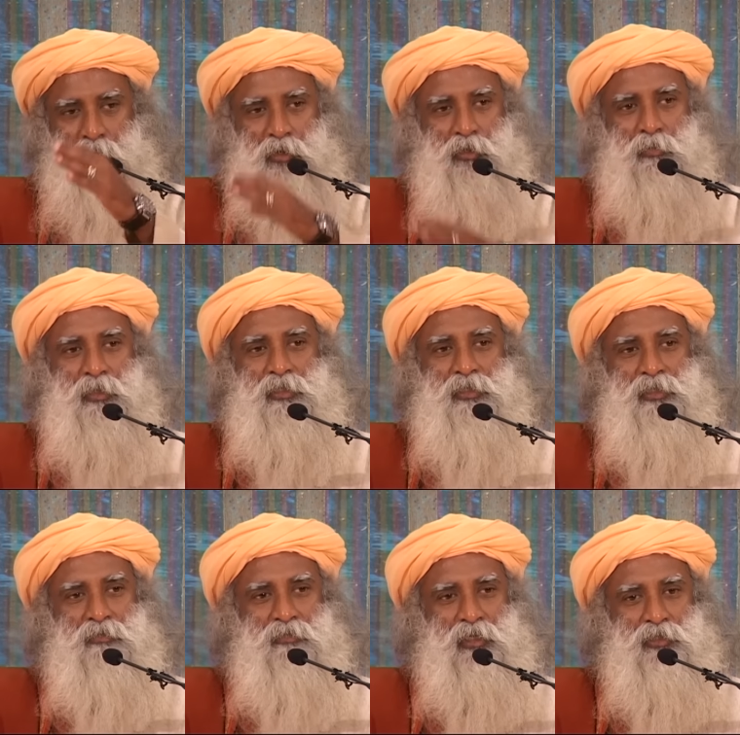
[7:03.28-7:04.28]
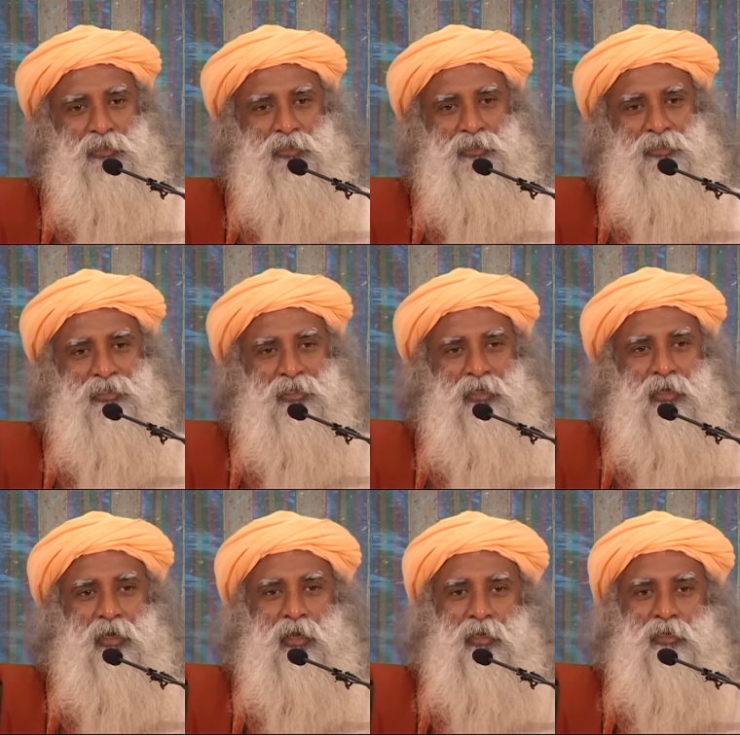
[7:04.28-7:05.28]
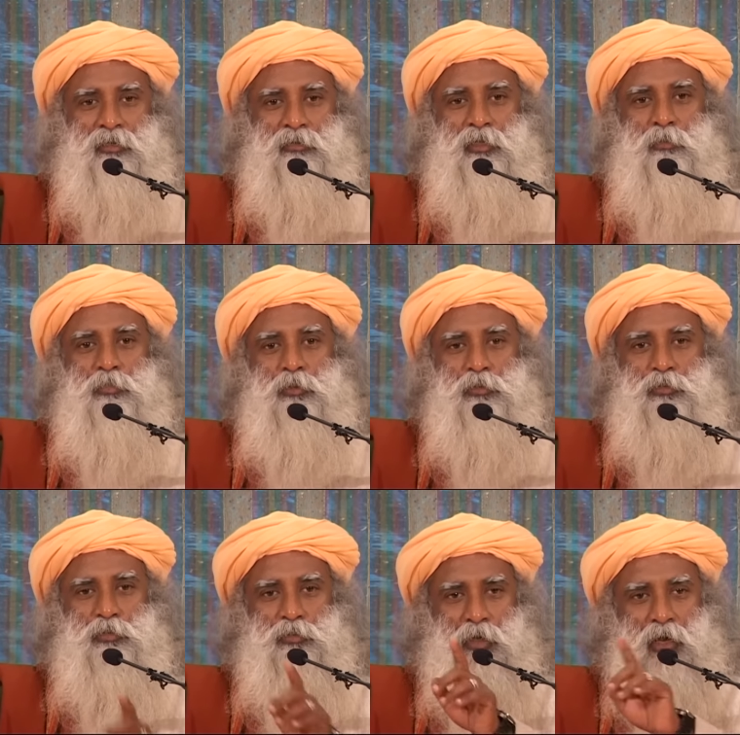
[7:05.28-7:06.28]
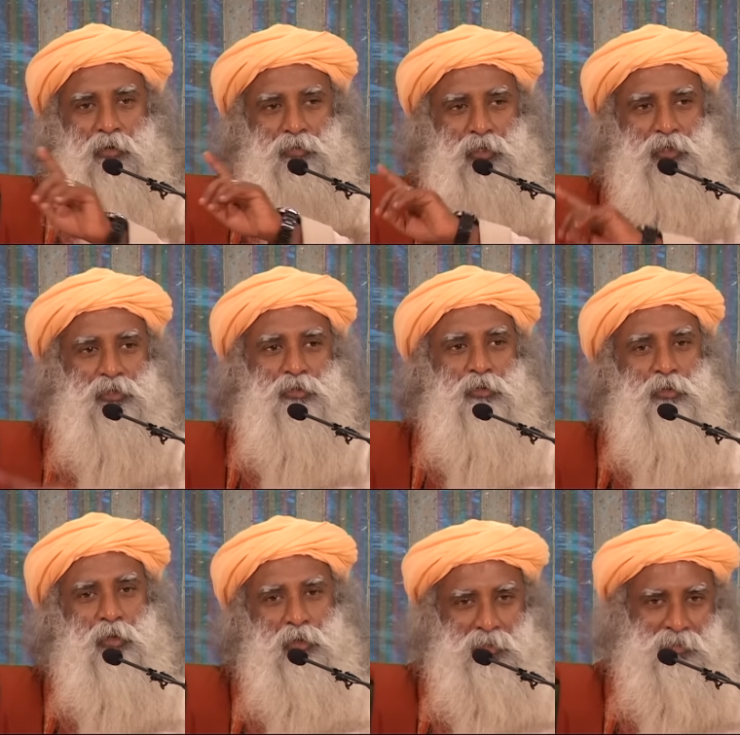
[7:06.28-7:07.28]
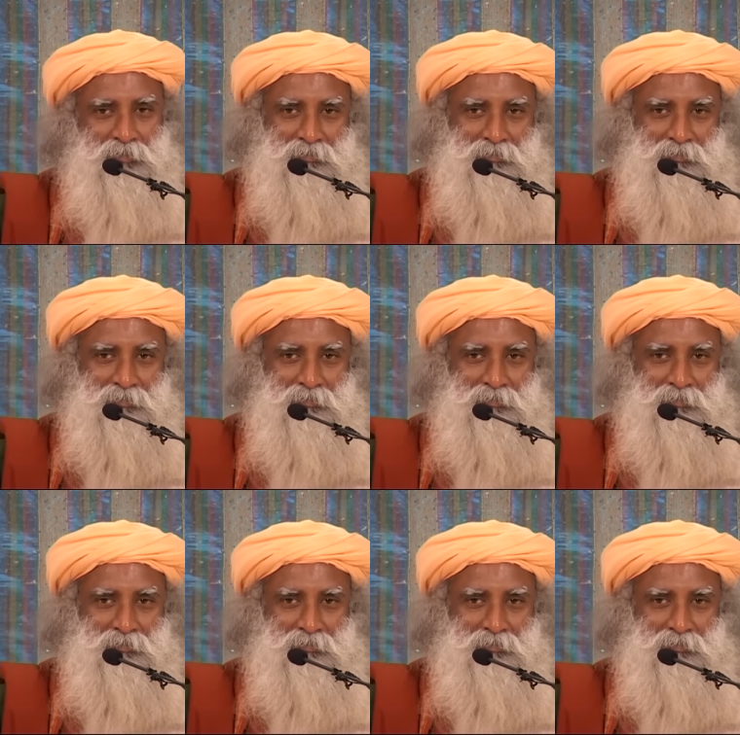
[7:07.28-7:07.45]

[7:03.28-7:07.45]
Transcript: arguments in the village and they prove to you how there is no God.